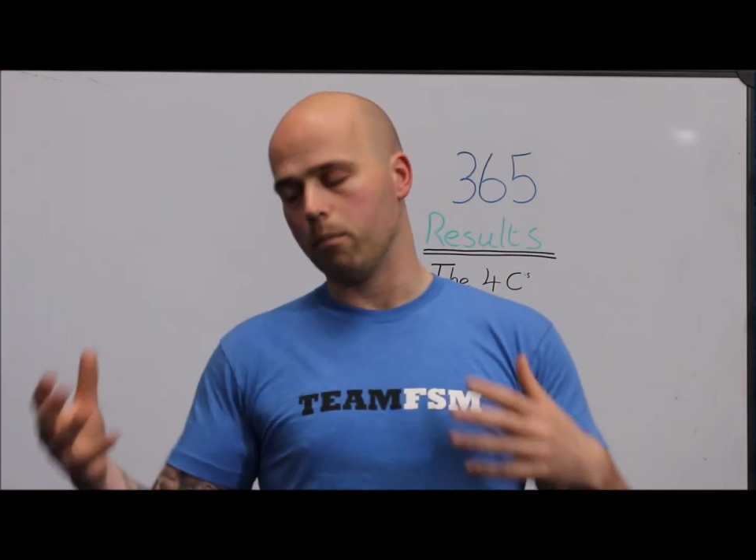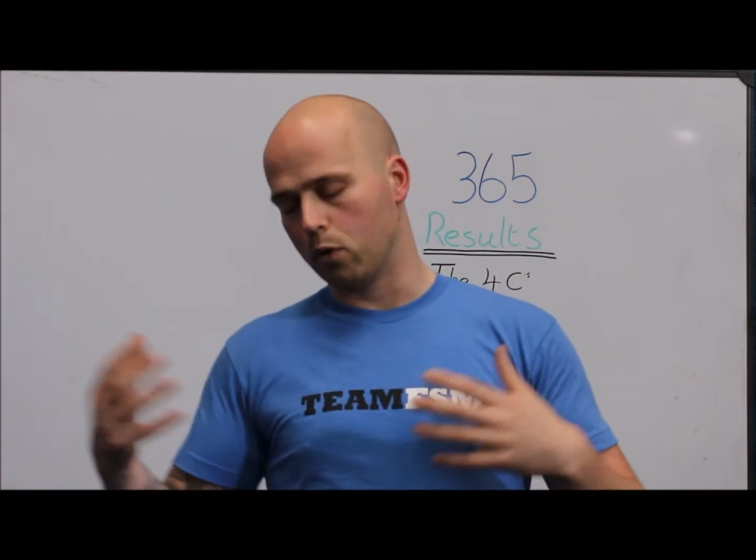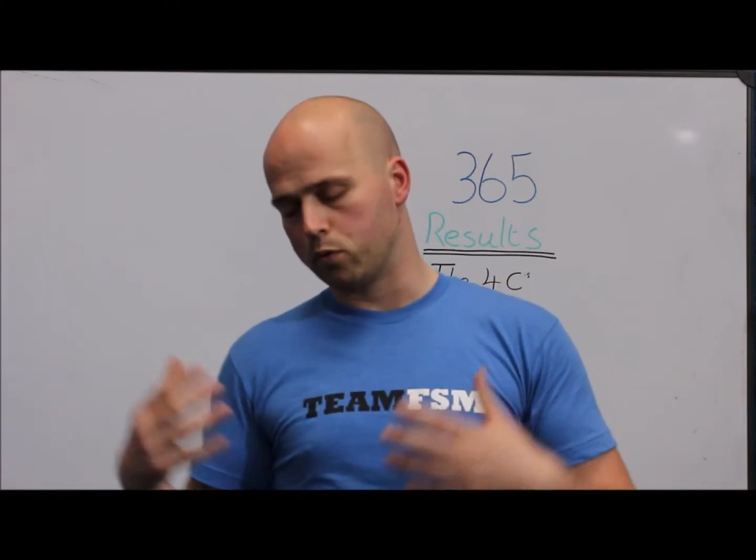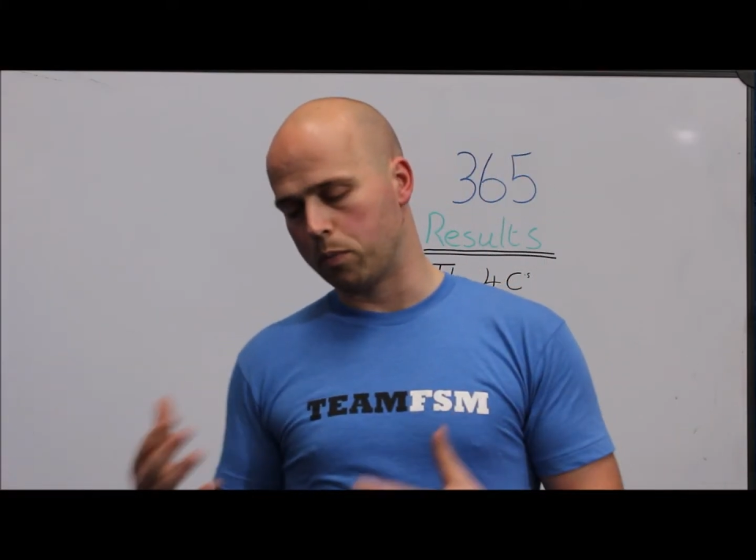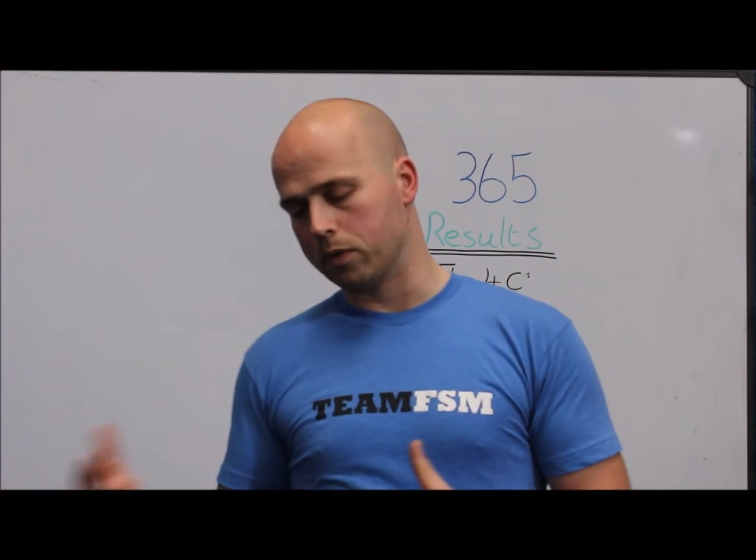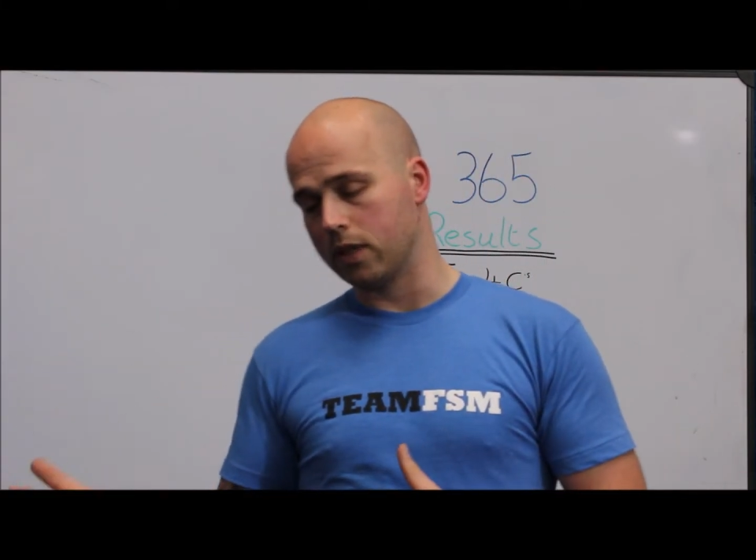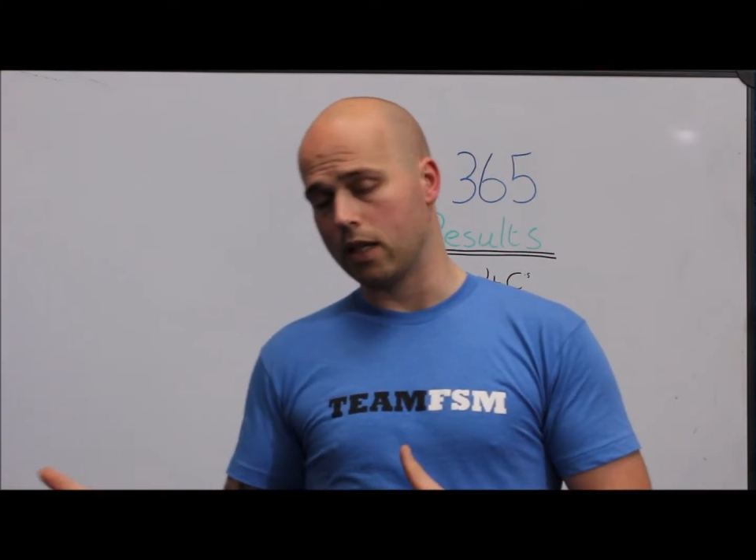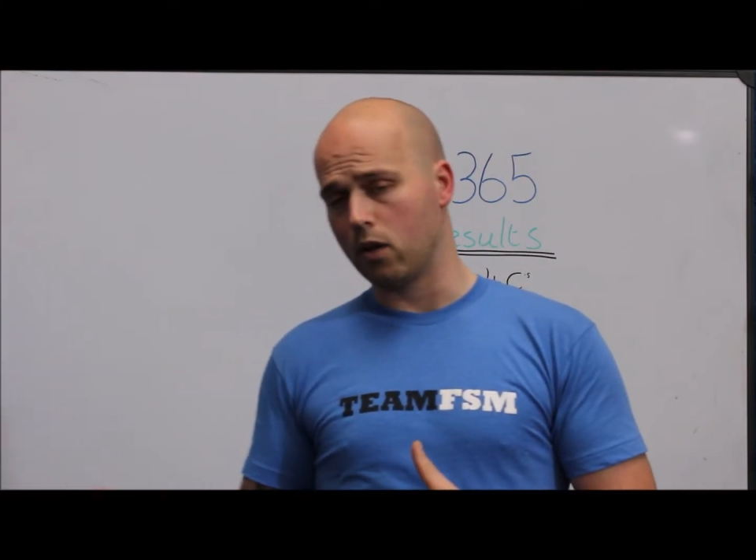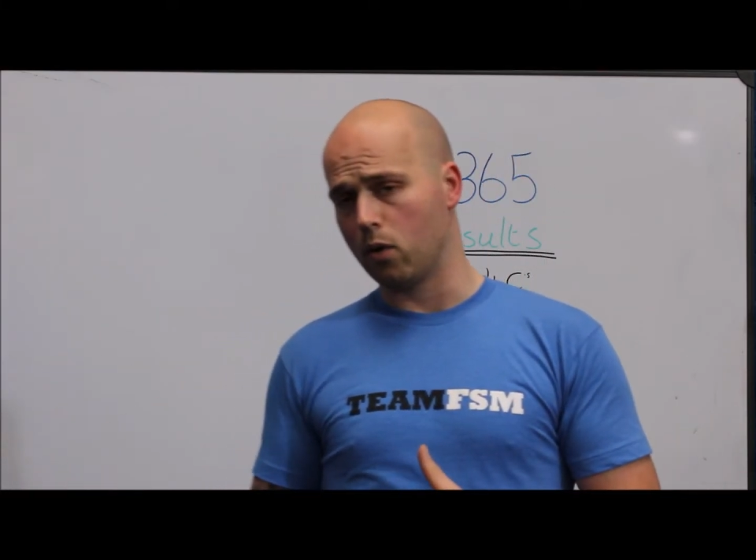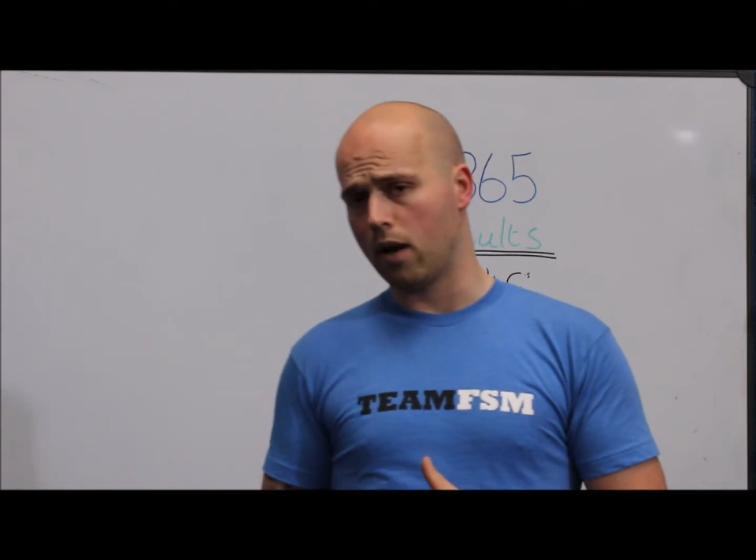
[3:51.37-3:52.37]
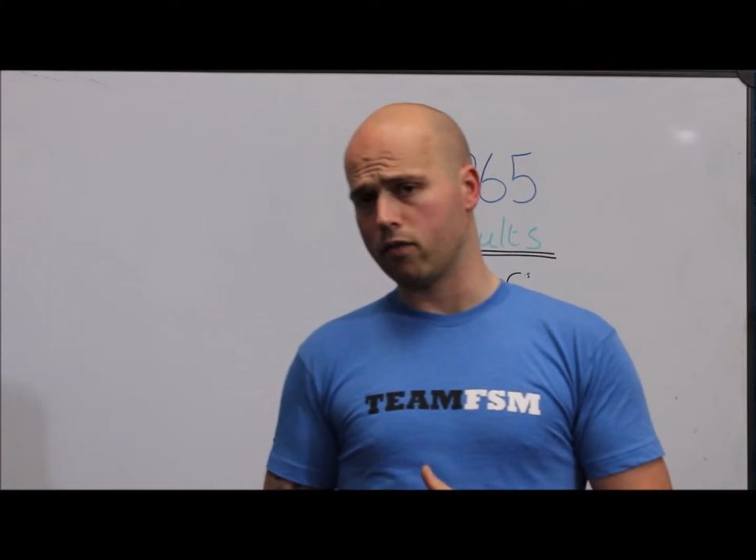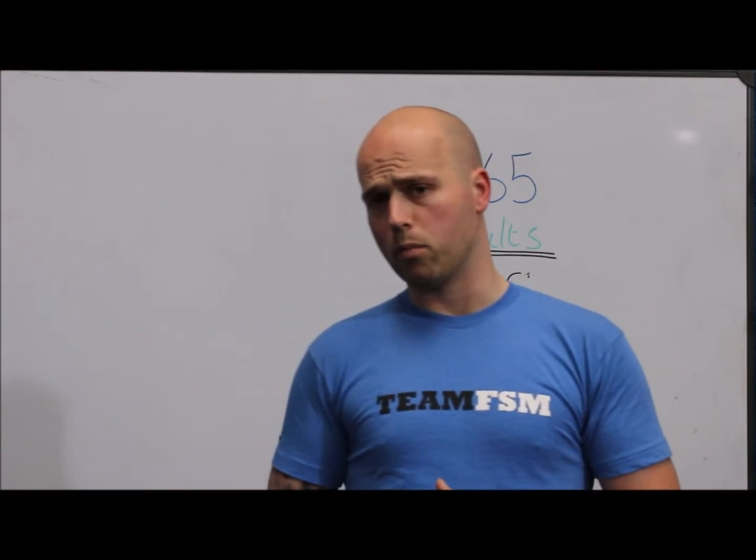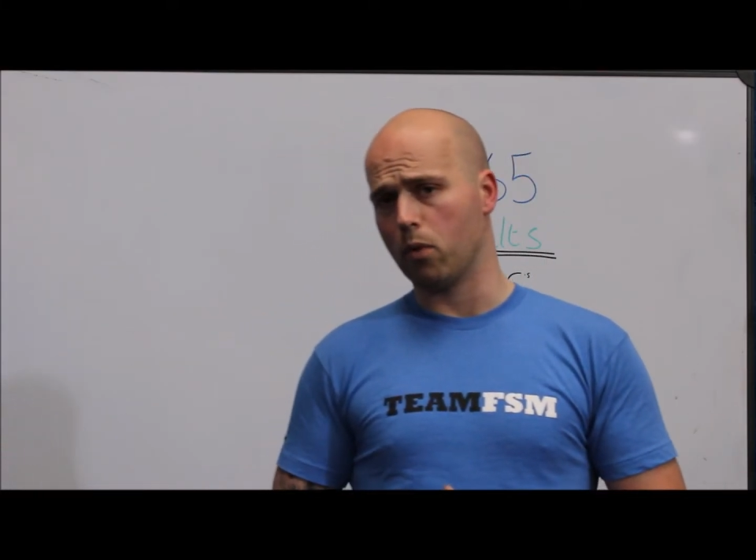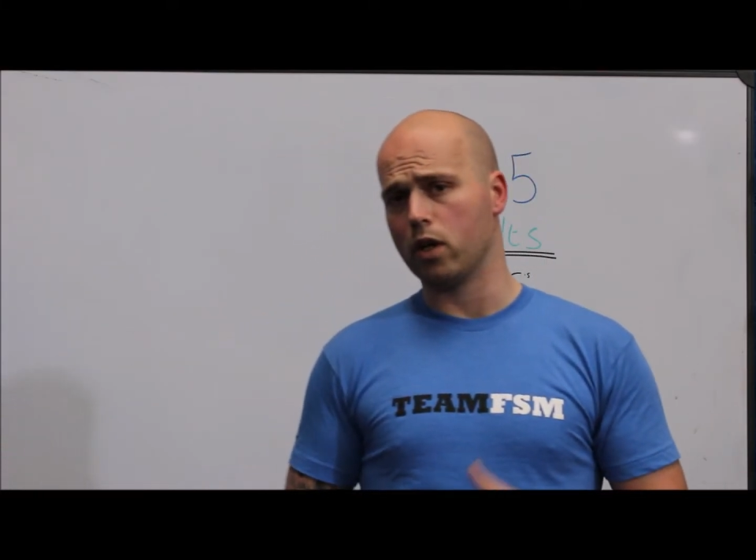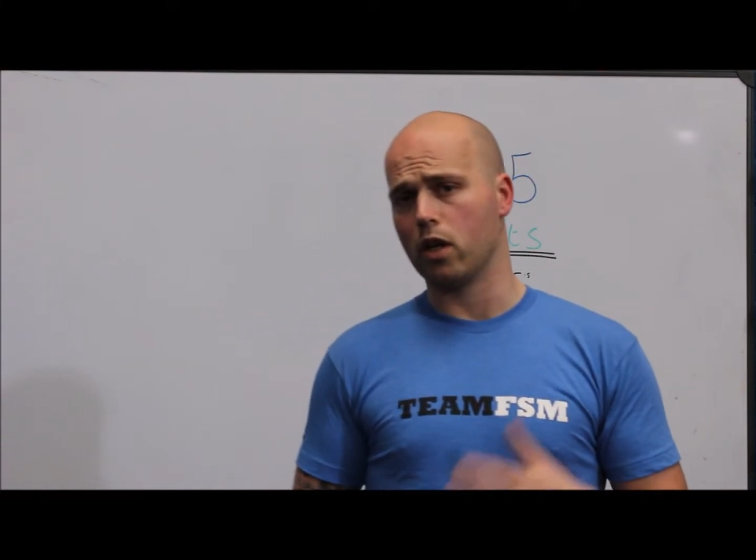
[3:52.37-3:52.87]
most people say they don't have the
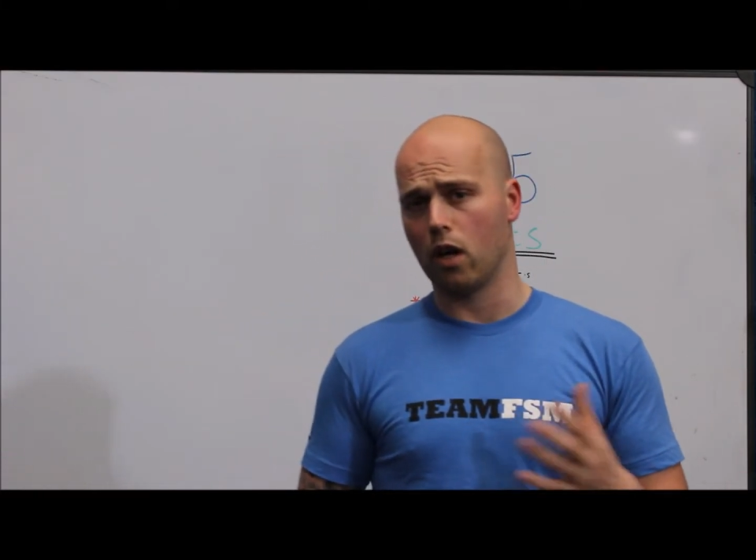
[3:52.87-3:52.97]
money,